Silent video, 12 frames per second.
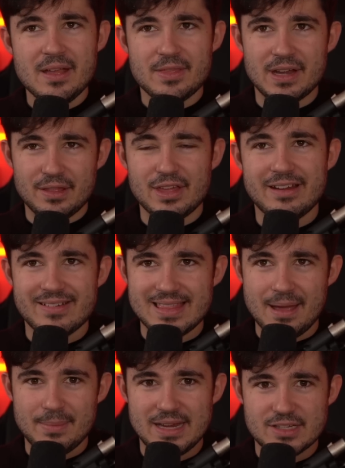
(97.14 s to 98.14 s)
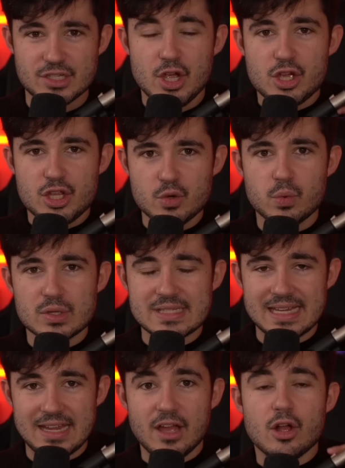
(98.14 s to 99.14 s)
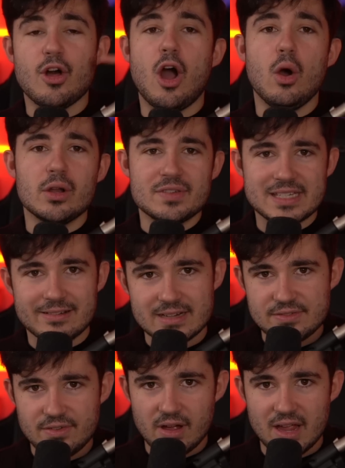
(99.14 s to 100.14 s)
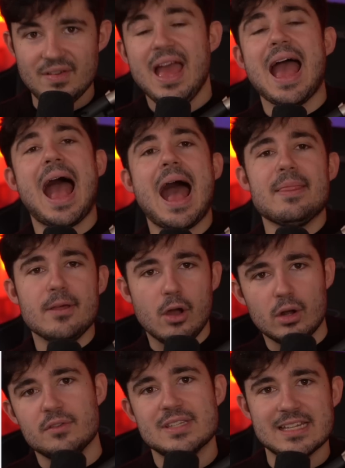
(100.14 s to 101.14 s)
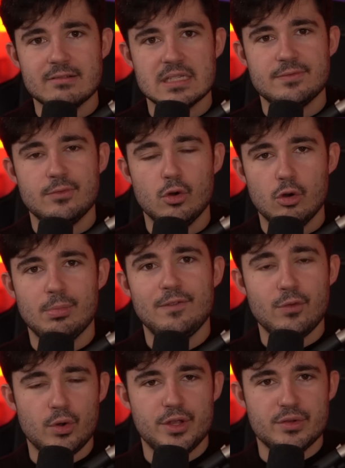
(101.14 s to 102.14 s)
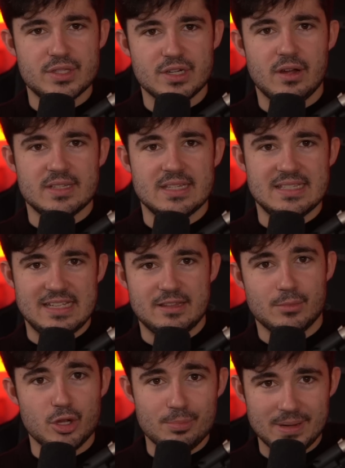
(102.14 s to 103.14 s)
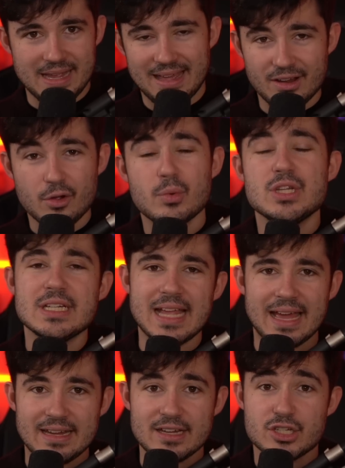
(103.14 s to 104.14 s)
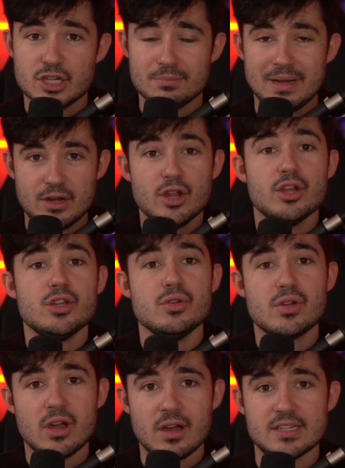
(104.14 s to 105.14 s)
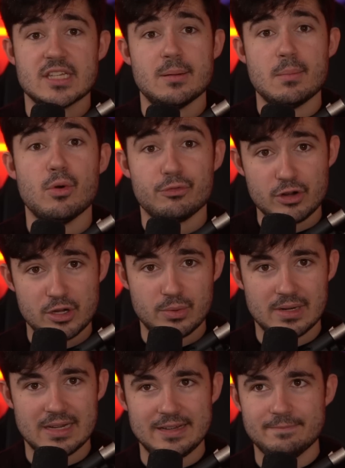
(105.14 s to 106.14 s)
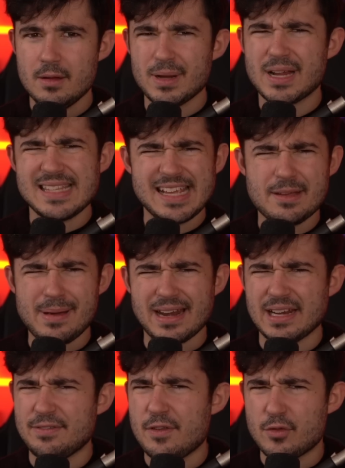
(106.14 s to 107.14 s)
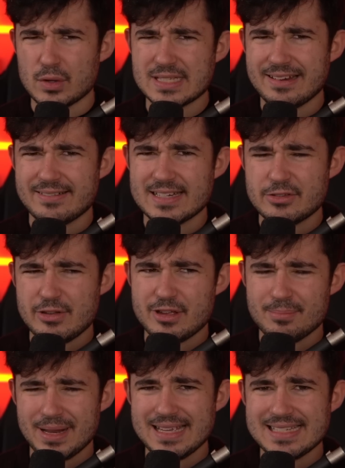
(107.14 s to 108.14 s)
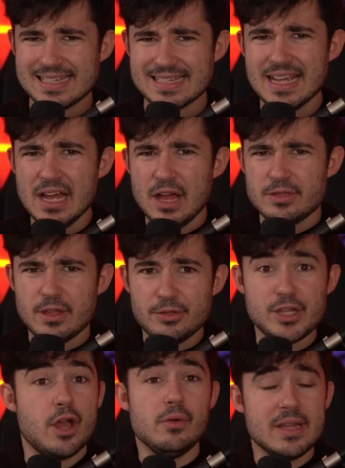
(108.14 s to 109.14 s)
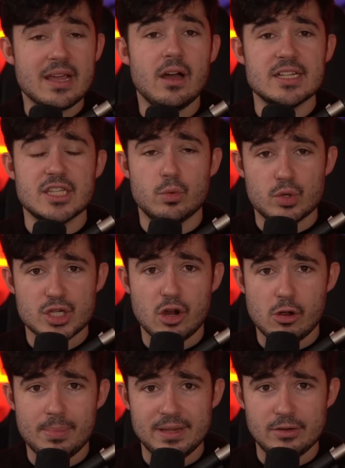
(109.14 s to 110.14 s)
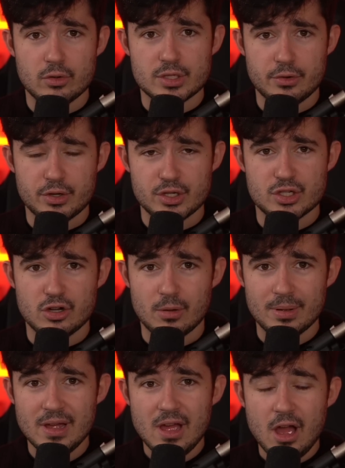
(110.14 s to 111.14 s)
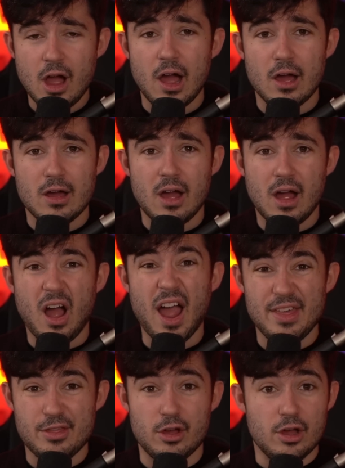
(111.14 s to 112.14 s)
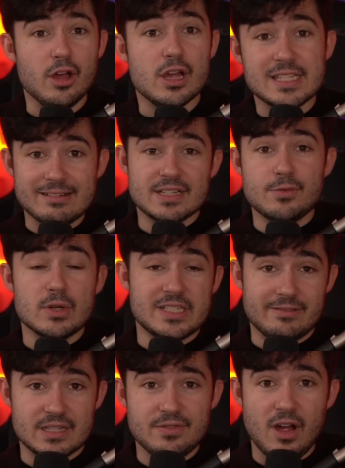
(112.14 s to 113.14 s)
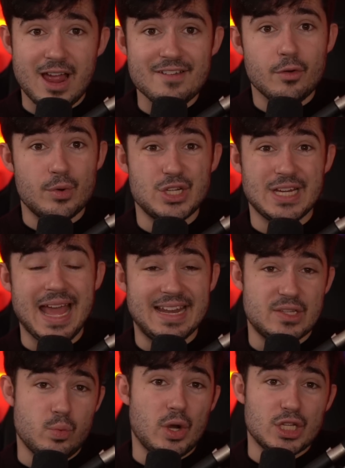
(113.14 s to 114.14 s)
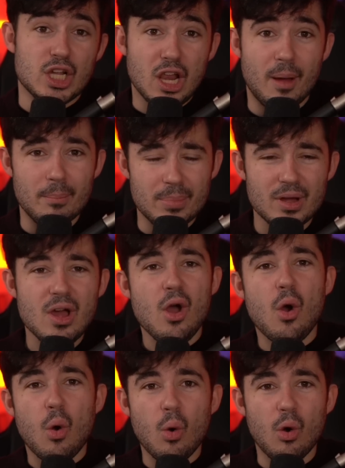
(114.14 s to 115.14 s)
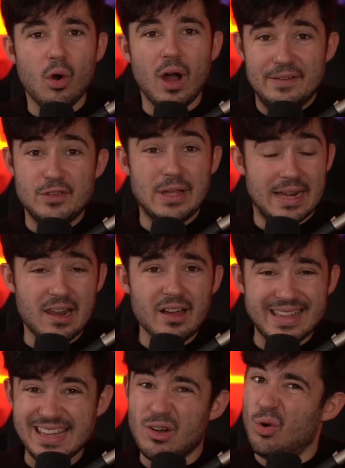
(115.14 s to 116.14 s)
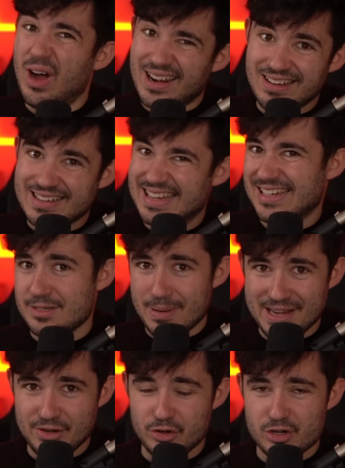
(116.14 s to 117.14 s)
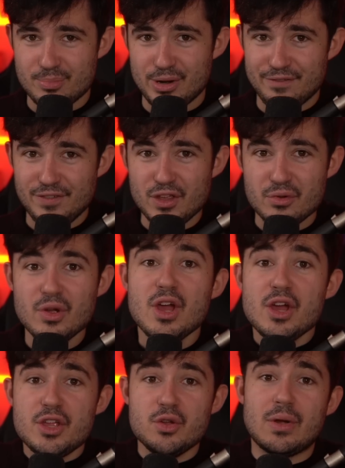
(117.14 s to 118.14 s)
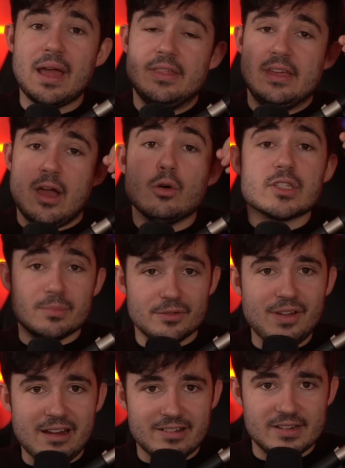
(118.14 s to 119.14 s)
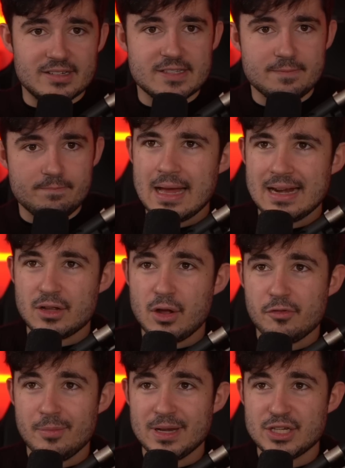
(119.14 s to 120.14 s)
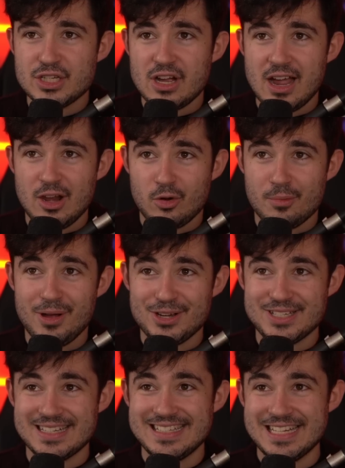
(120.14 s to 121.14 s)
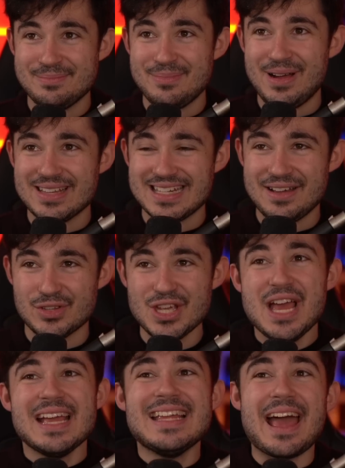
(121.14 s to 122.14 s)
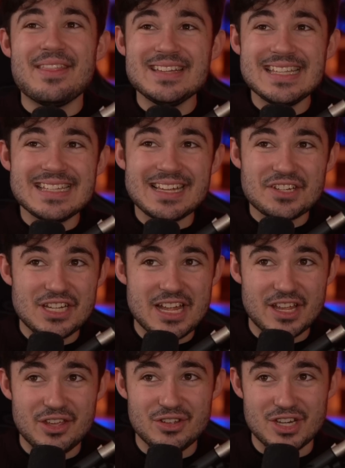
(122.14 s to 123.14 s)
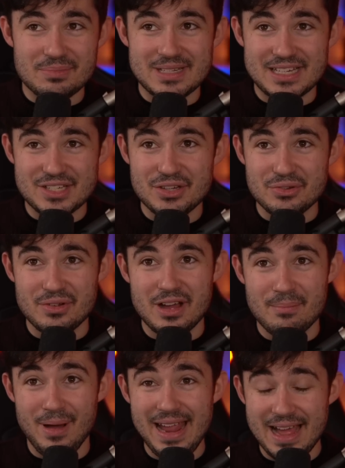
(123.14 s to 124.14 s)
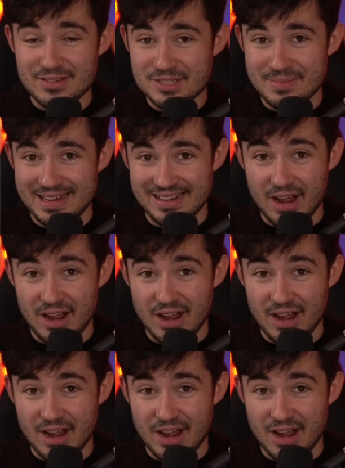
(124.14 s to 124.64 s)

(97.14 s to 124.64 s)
then in theory that means you will see the whole of Series 5 and the whole of Series 4 before you start to see them loop again, which again, it should mean new cards come up more frequently. Because think about it, if you've got Series 3 completed, then the only cards that will show up in your token shop are either Series 4, Series 5, which again is one clump, or if you get lucky or unlucky, depending on your point of view, you'll get the ultimate variants. Added a confirmation dialogue when purchasing season pass levels. Yeah, this is actually a huge update too. My housemate,